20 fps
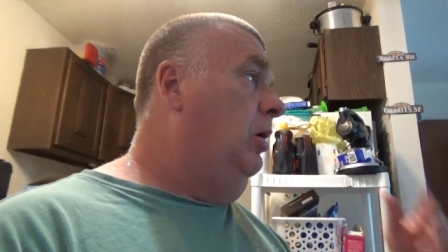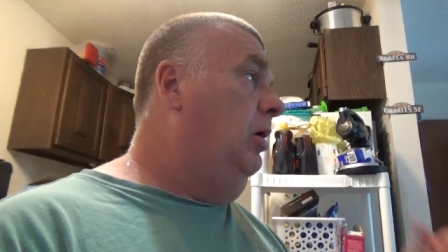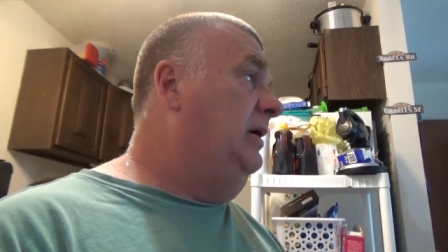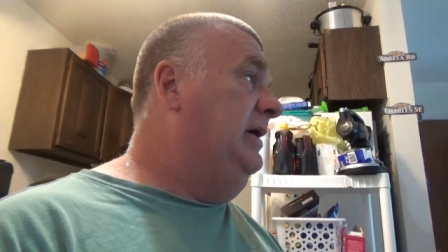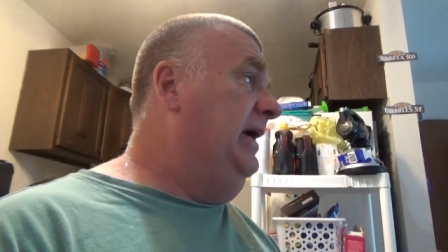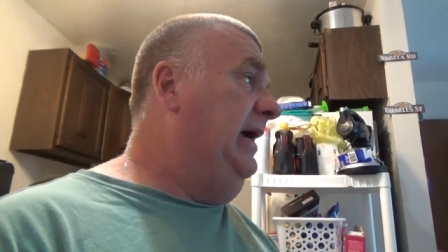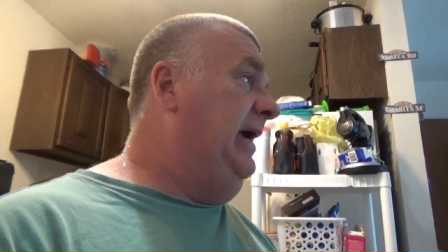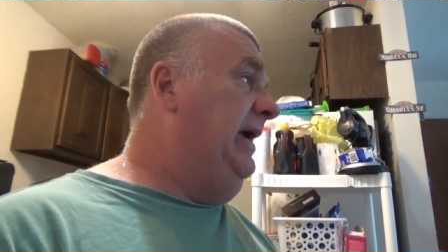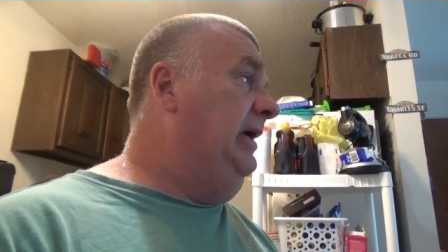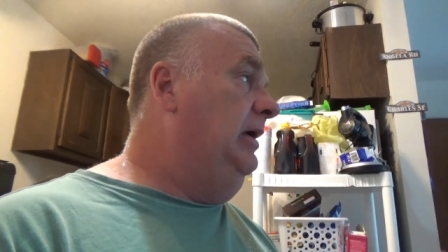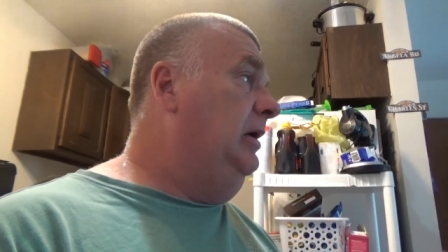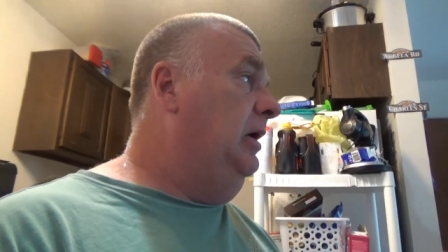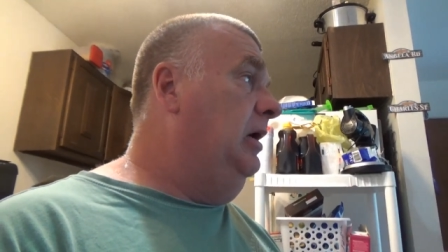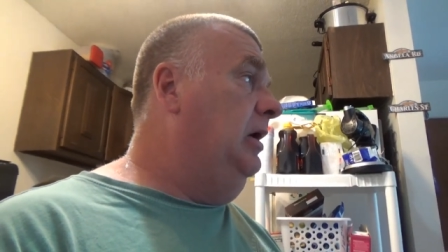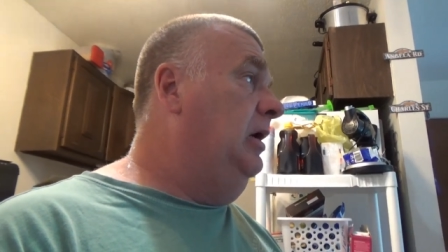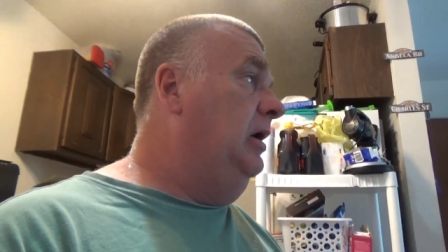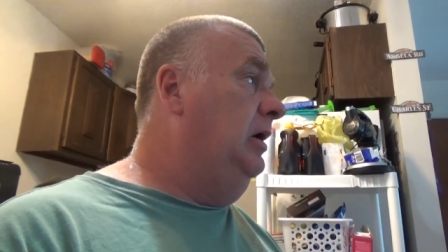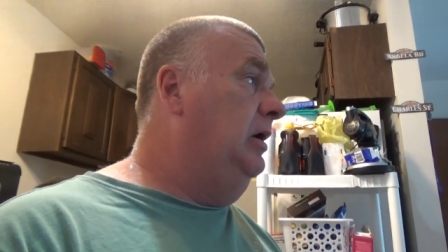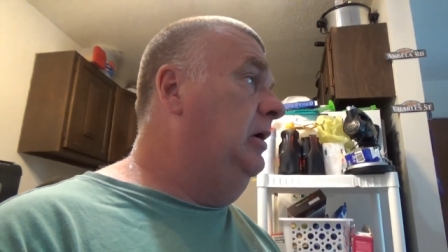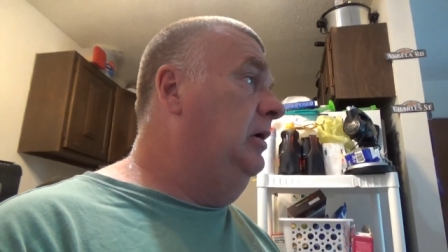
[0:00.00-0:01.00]
okay,
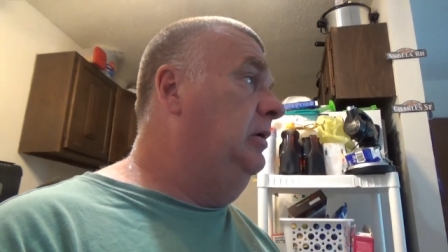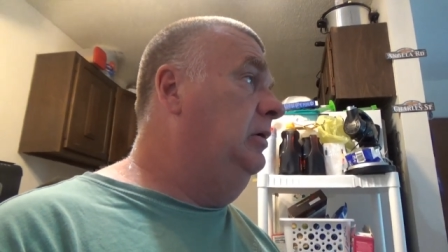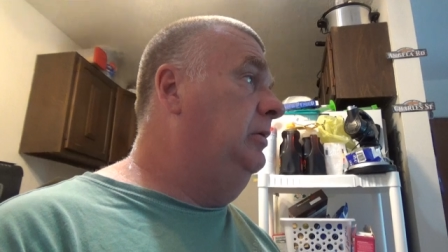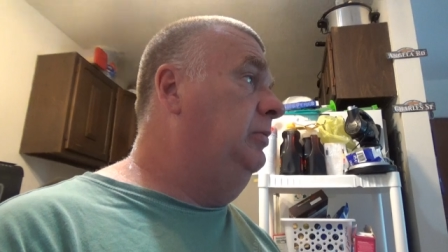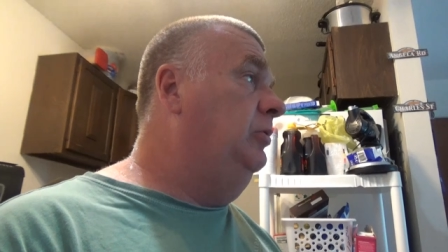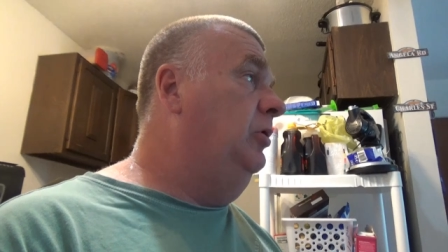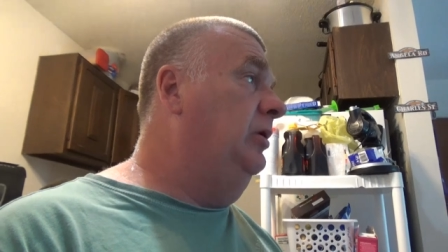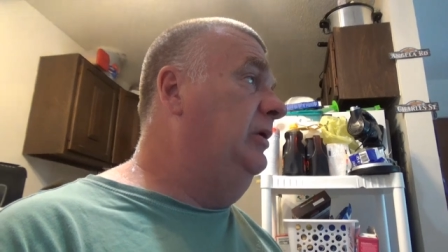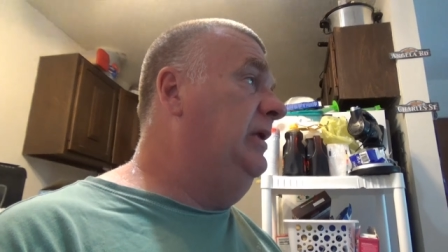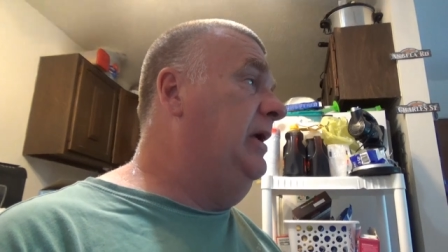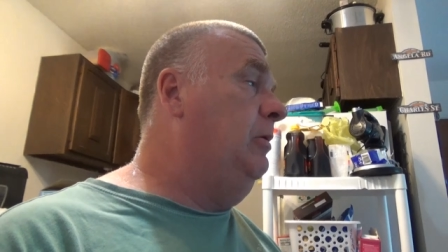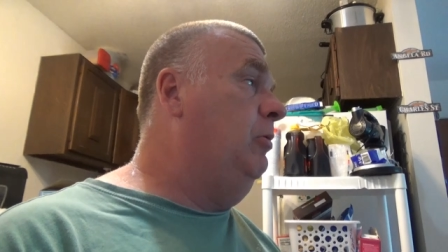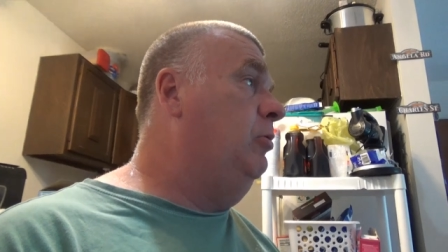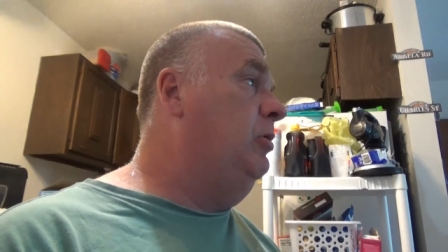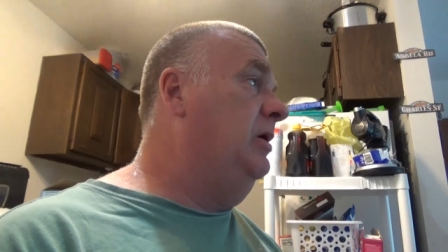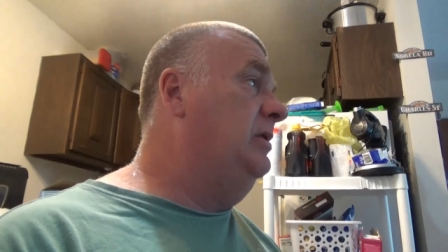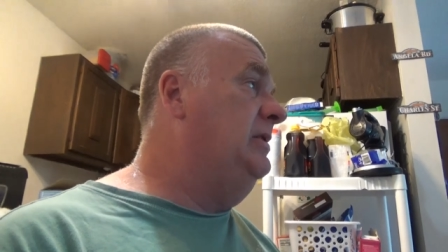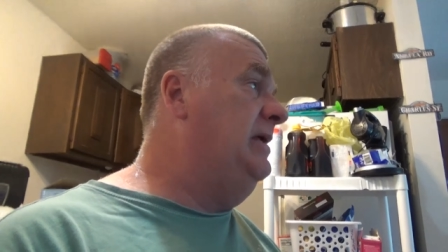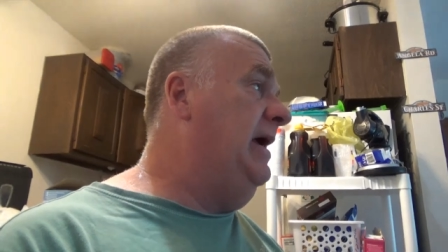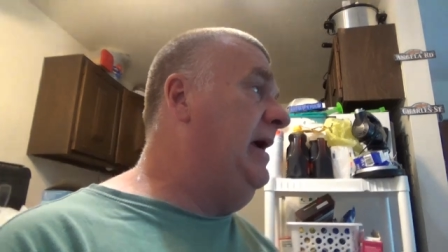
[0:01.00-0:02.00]
uh, we're going to take a quick